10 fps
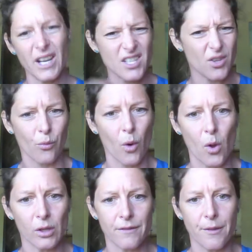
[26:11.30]
is the
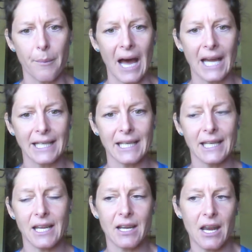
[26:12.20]
role of the
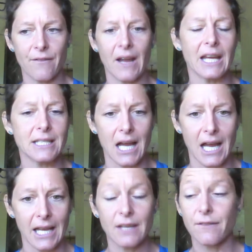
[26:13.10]
body in if I
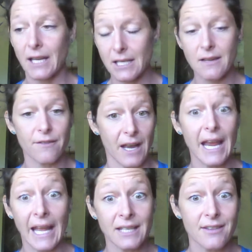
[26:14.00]
die, if I
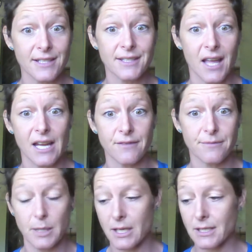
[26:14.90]
end this life
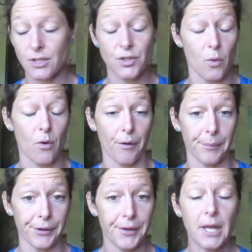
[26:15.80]
because it's so
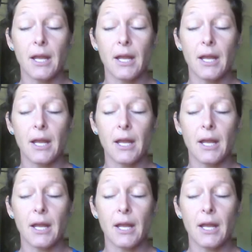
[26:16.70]
horrible,